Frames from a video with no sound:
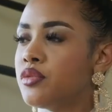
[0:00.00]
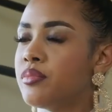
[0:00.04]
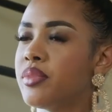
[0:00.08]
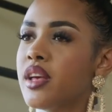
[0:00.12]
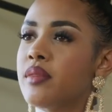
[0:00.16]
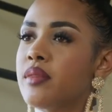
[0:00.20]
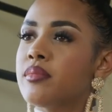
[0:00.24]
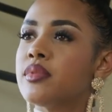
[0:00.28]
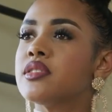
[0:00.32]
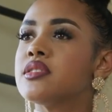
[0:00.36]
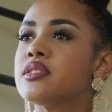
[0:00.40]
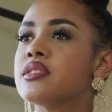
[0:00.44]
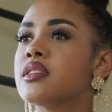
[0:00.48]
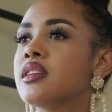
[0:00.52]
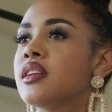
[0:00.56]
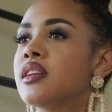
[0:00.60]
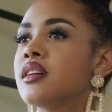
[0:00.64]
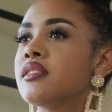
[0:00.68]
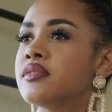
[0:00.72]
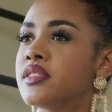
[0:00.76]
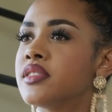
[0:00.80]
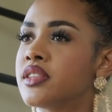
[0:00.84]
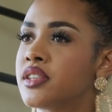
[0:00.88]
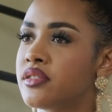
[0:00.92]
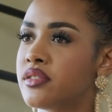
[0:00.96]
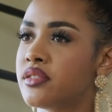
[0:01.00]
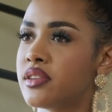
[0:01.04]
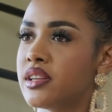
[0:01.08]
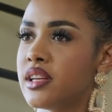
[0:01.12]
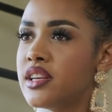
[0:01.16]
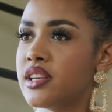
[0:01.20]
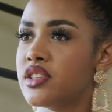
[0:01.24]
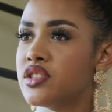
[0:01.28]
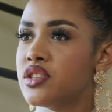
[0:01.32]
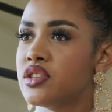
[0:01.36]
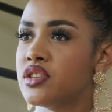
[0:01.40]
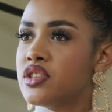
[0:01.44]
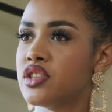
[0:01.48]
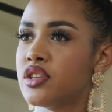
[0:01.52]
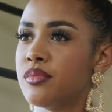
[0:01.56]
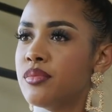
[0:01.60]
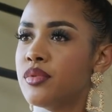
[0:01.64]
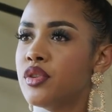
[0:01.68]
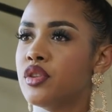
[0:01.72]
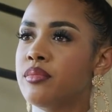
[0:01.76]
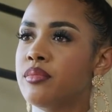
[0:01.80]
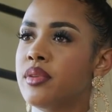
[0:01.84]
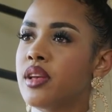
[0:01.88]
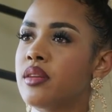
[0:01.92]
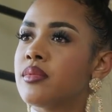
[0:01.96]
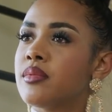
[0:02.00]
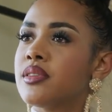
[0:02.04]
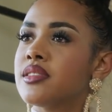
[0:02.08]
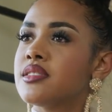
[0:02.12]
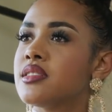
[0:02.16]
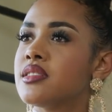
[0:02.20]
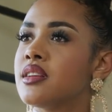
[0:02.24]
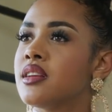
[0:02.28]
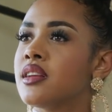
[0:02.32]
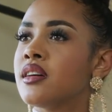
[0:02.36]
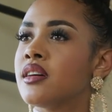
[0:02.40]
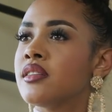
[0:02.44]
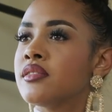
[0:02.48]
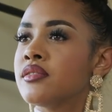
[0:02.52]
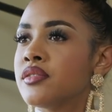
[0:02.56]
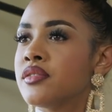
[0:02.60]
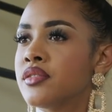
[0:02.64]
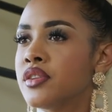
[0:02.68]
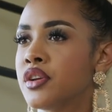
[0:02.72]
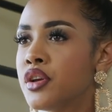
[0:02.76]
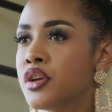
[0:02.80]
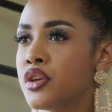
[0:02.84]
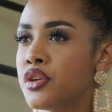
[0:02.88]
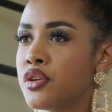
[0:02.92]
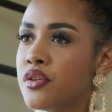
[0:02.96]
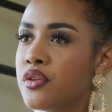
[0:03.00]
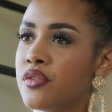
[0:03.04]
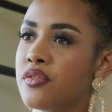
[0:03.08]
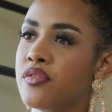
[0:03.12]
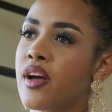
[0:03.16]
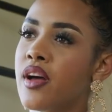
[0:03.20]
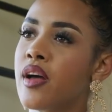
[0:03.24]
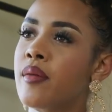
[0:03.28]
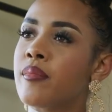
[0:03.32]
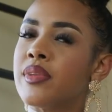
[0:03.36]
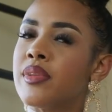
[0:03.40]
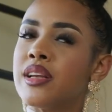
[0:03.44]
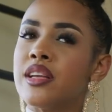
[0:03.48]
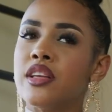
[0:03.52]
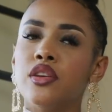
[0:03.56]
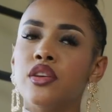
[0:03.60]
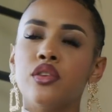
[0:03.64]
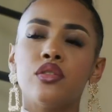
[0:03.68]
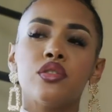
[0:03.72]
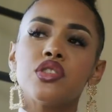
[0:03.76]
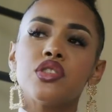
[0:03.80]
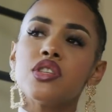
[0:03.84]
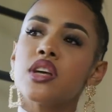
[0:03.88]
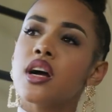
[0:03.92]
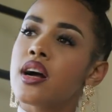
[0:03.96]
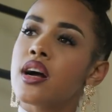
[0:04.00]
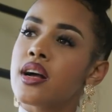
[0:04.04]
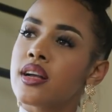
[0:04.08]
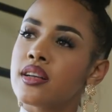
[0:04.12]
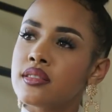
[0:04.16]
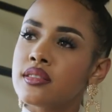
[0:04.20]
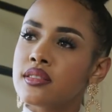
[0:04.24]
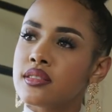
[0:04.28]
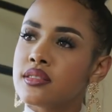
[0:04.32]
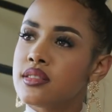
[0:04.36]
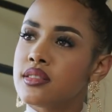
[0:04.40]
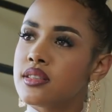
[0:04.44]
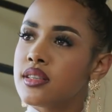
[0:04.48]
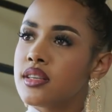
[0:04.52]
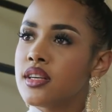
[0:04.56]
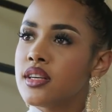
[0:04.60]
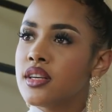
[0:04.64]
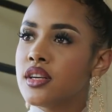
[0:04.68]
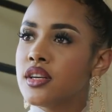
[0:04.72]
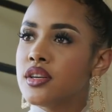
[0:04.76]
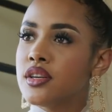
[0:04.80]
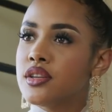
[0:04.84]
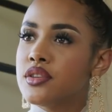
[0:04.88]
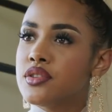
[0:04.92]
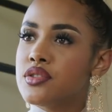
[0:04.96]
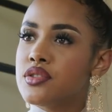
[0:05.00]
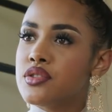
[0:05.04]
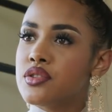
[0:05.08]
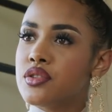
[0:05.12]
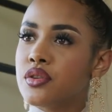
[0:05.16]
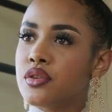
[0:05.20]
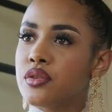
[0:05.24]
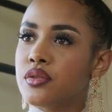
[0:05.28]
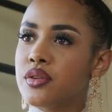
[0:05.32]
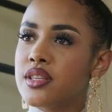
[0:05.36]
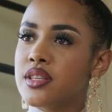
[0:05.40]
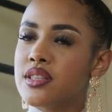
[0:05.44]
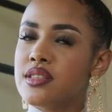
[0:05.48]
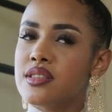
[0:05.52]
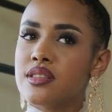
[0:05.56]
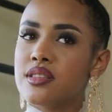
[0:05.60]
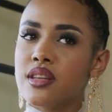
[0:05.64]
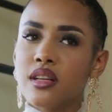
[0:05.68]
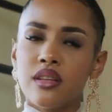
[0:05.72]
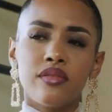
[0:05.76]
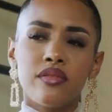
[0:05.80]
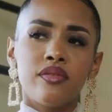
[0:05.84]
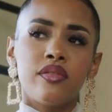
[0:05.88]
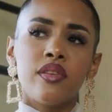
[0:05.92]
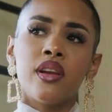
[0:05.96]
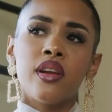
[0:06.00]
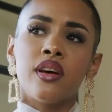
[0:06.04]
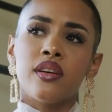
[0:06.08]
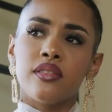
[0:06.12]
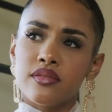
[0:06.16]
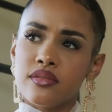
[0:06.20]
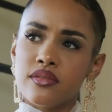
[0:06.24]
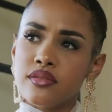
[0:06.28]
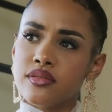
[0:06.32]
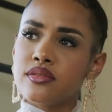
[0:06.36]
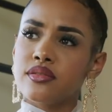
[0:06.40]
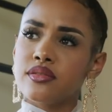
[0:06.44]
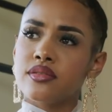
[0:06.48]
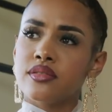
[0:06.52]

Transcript: you'll be able to love in a relationship. You'll be able to love your family, your child. So it's self-love.